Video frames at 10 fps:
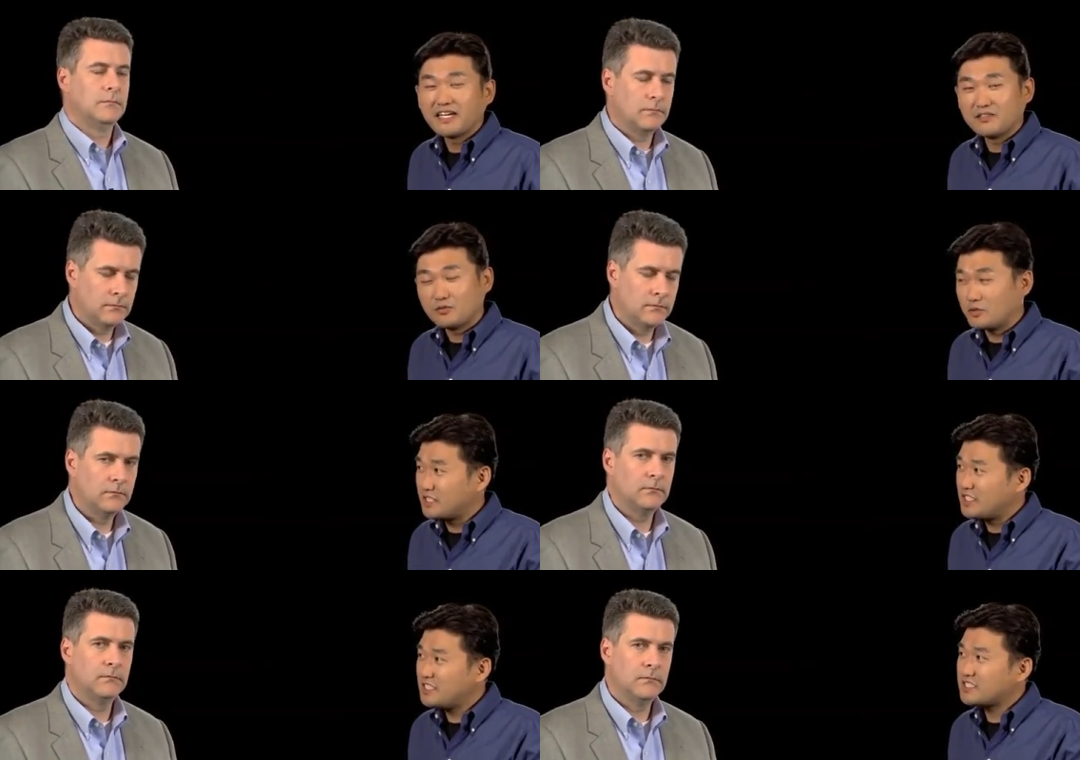Speaker 1: and for
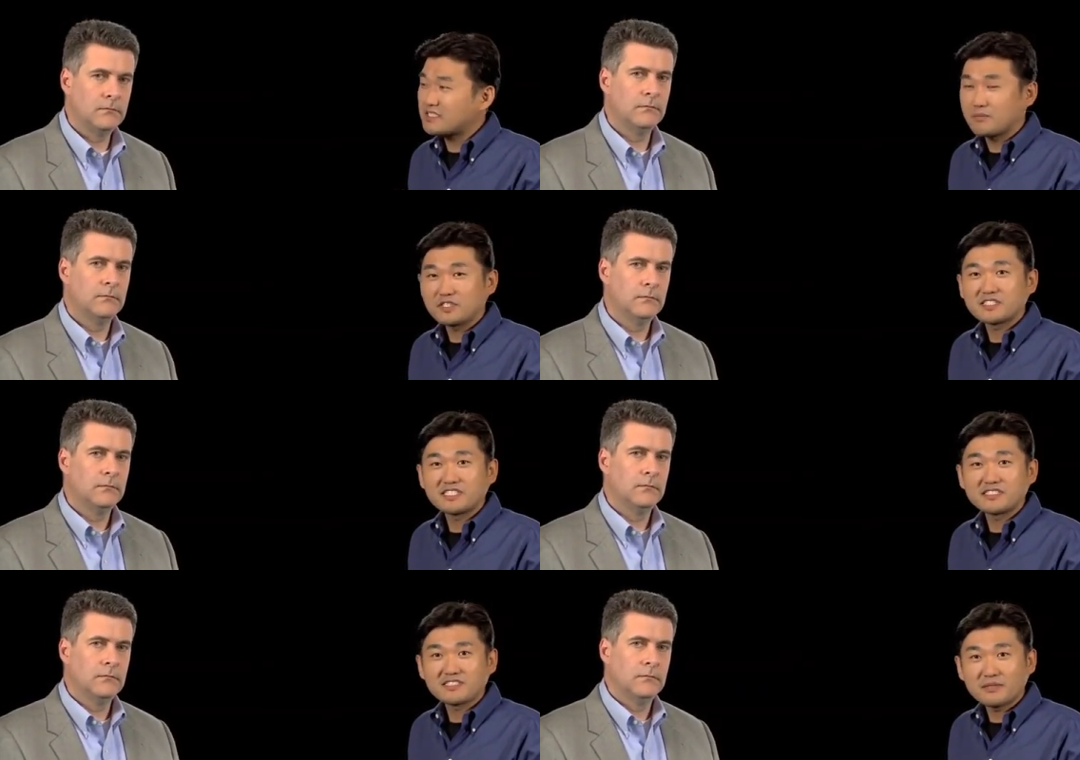Deej Summit
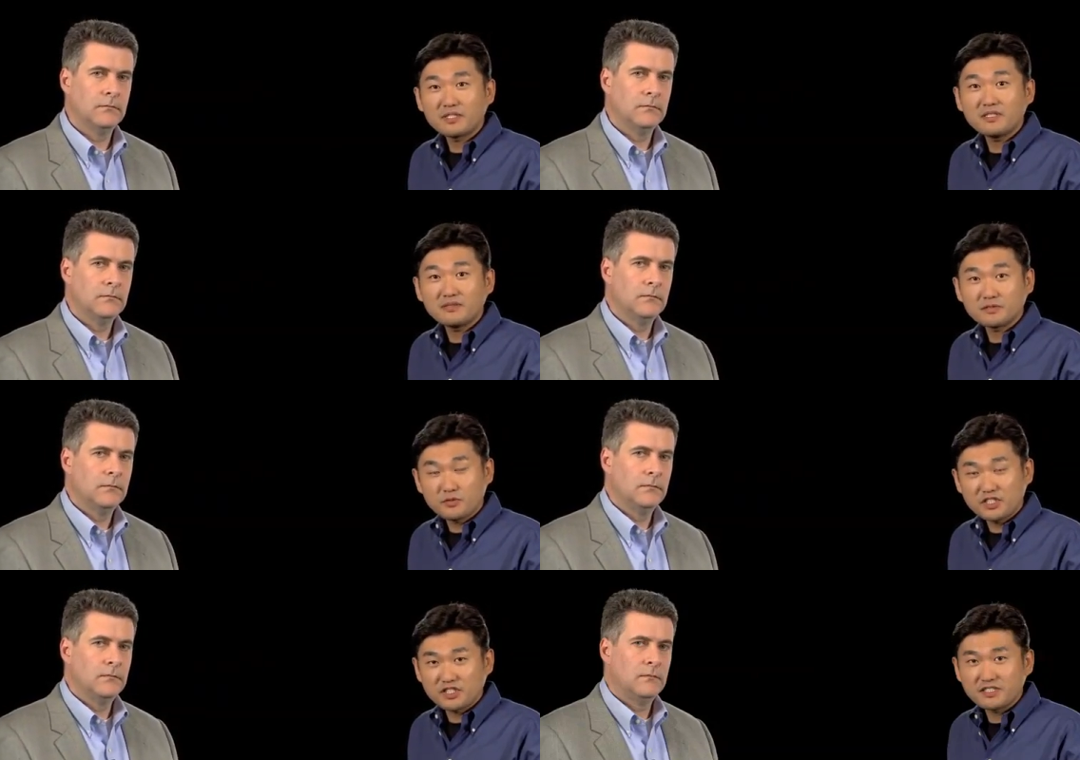670
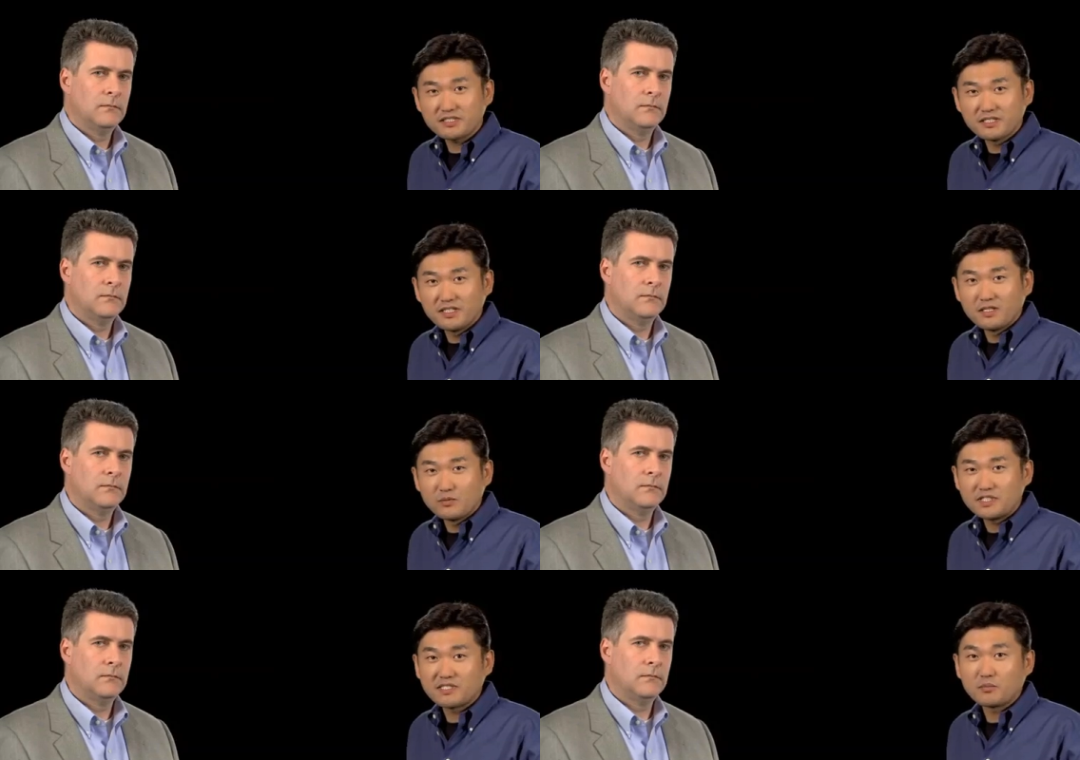switches,
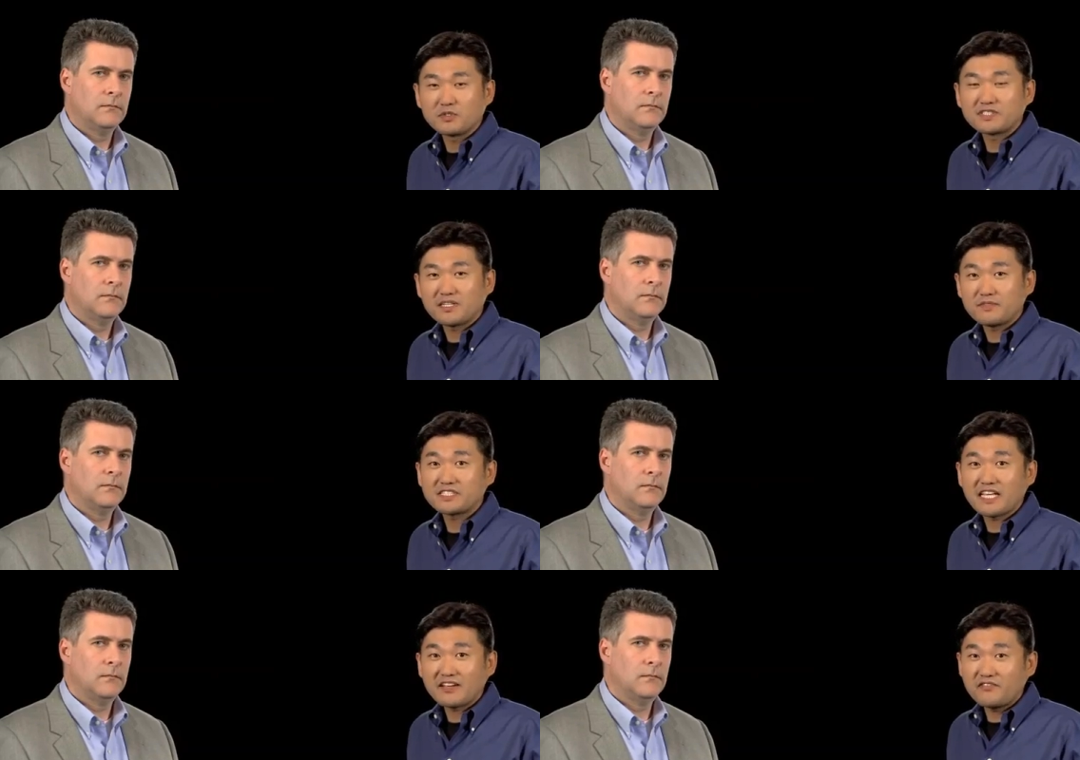we support Summit
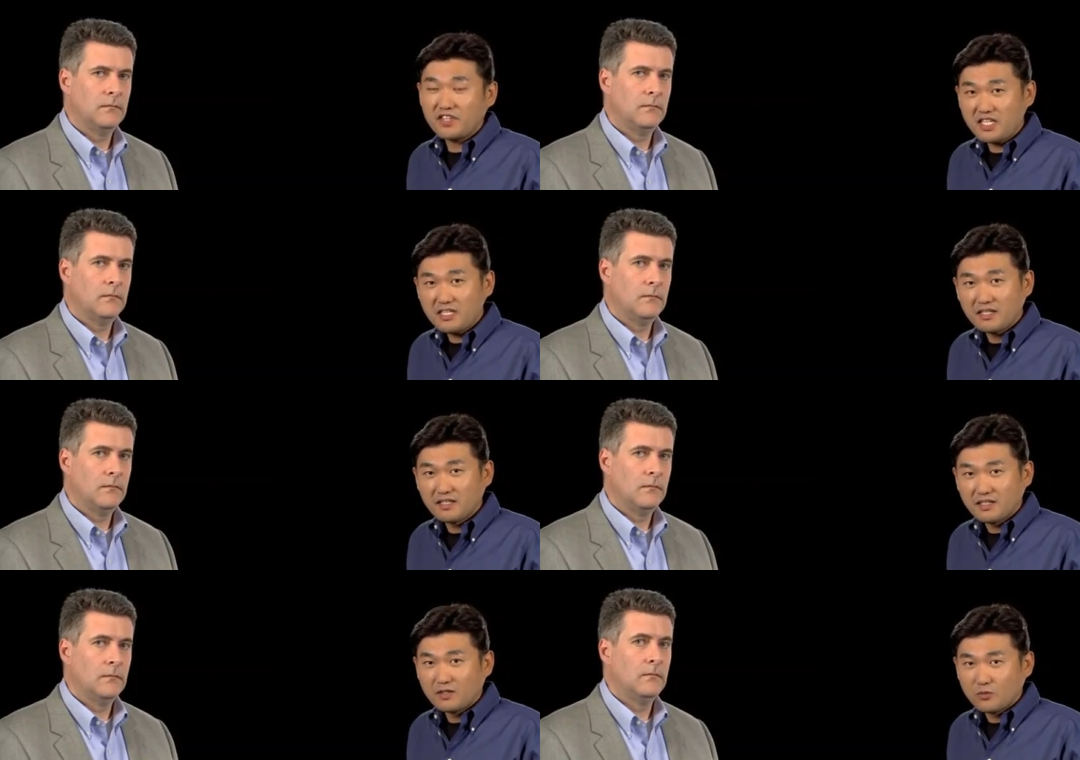Stack V,
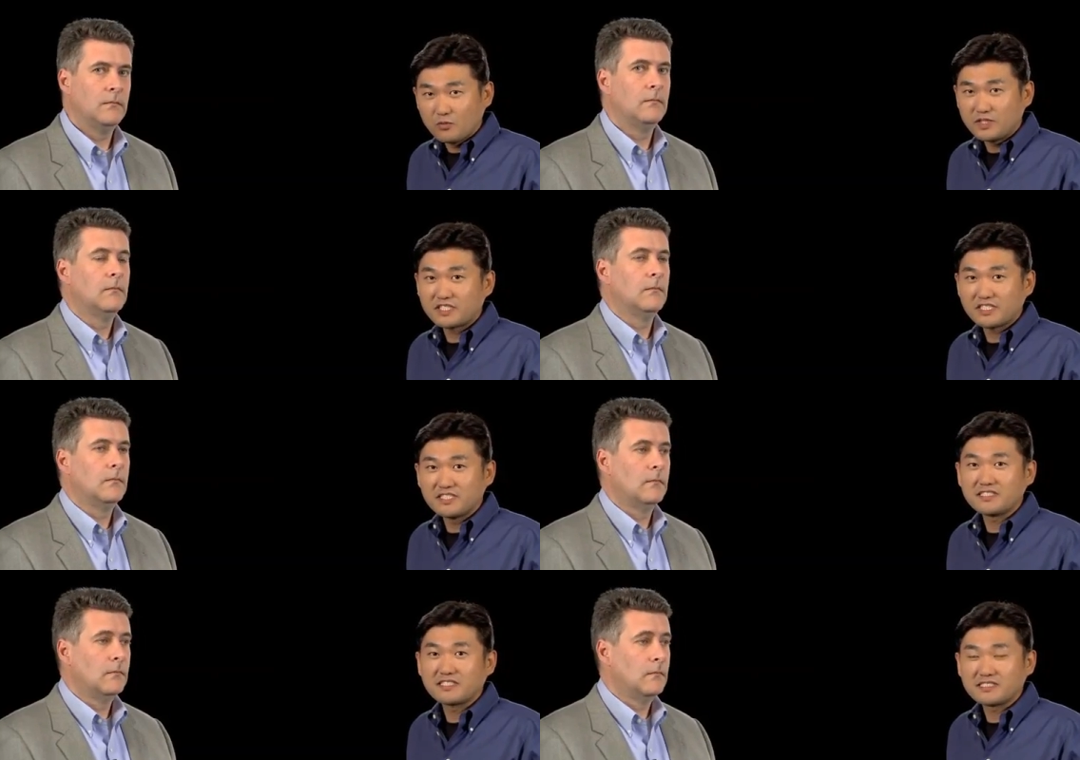which
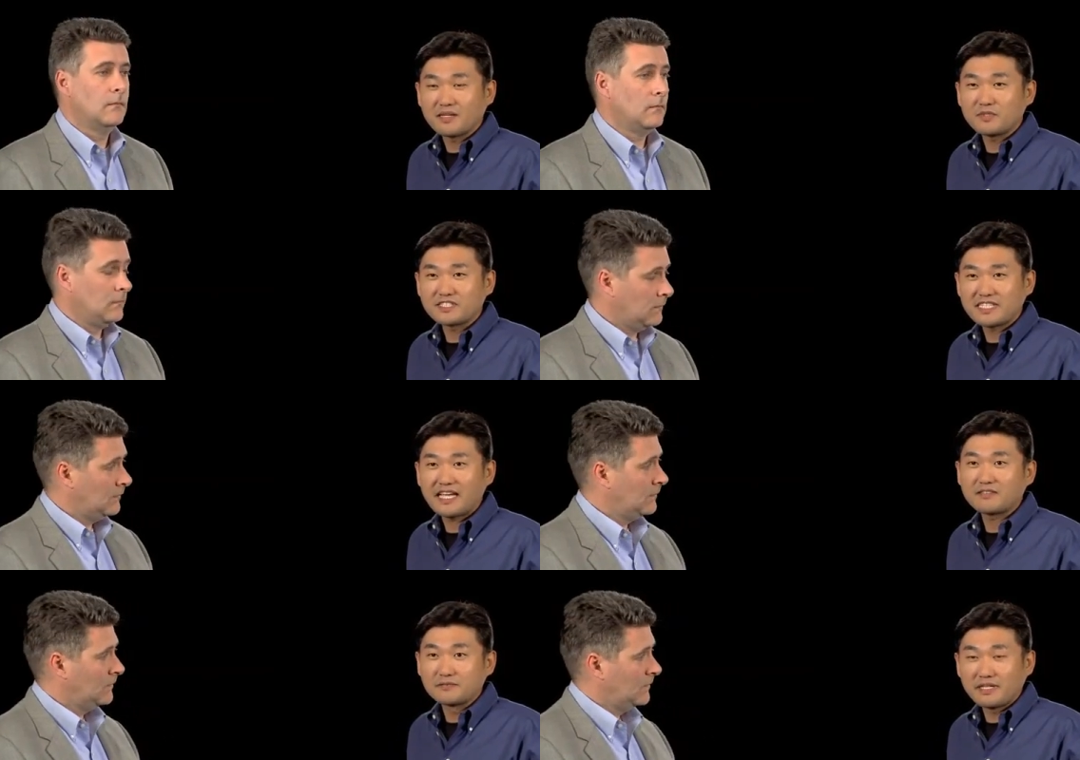is the Summit
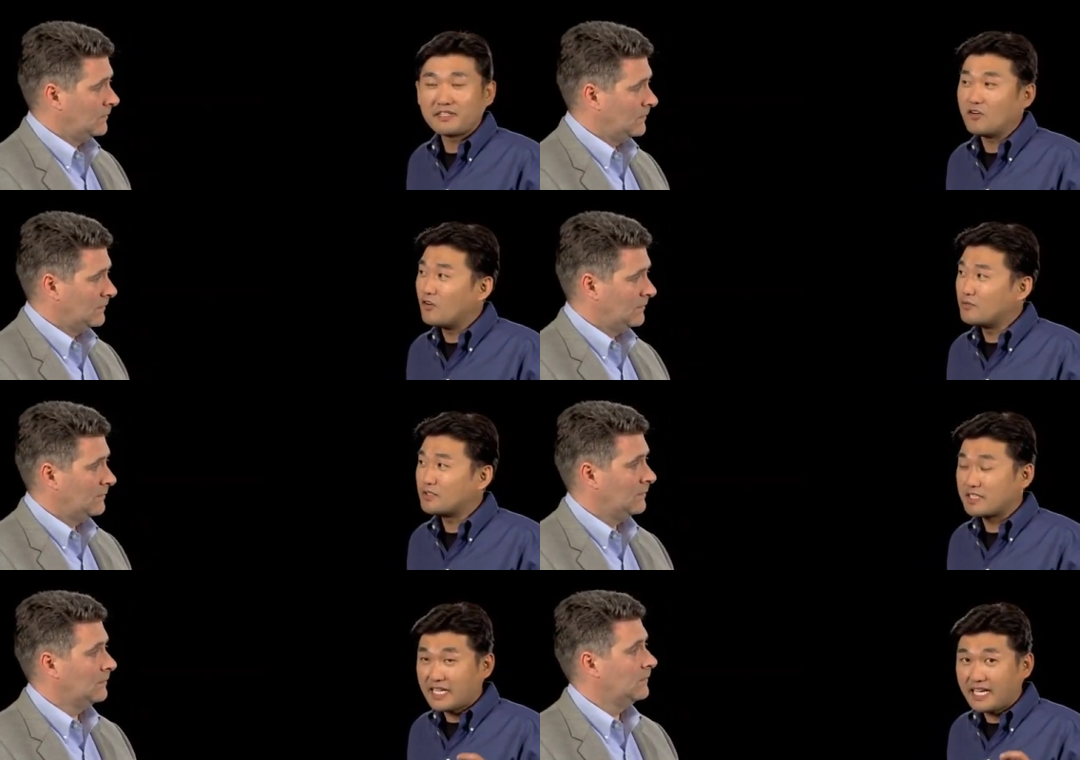Stack running over
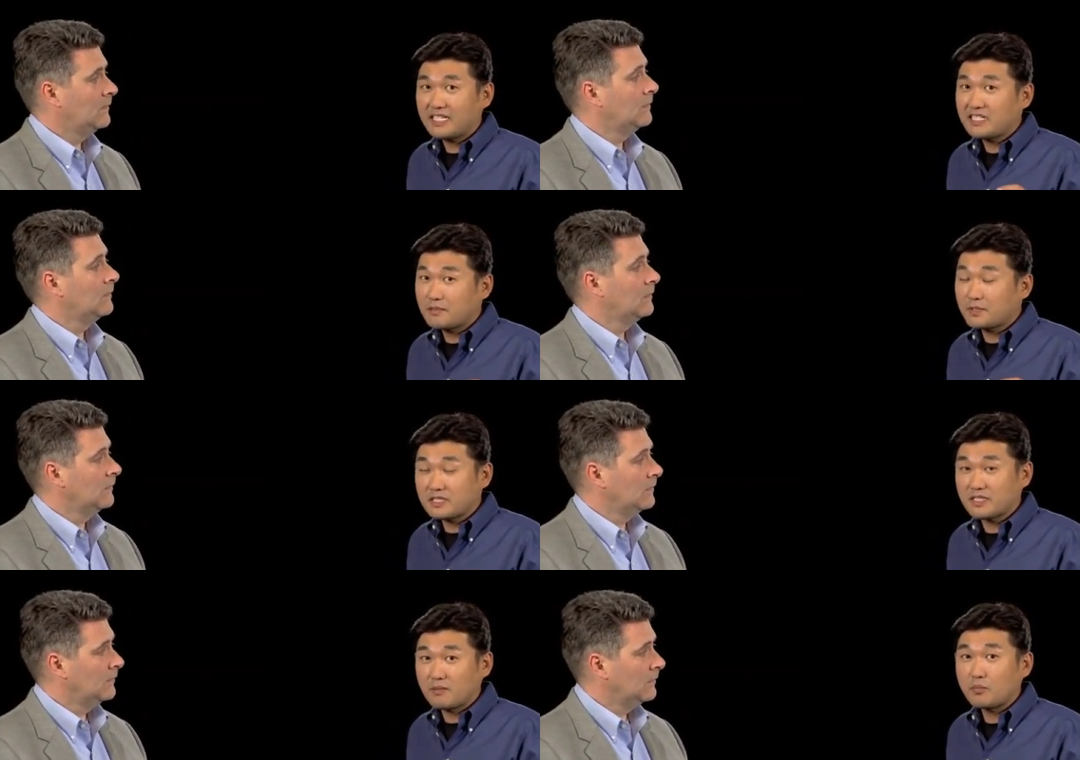the 10 gigabit
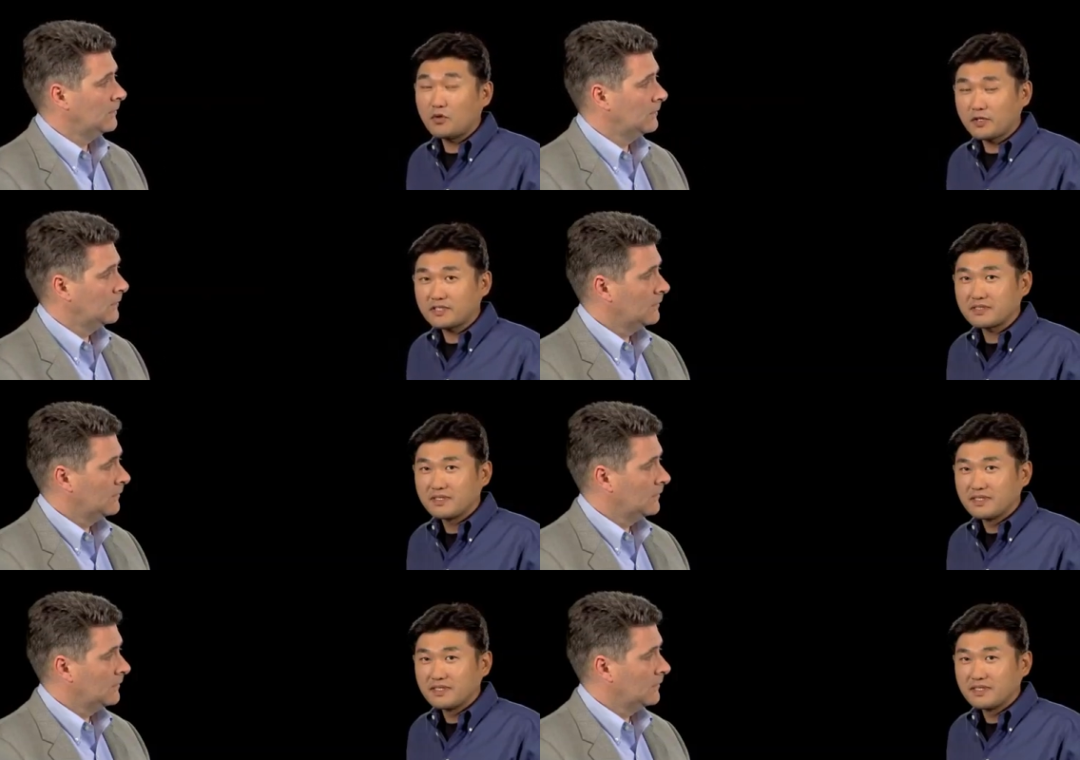Ethernet port,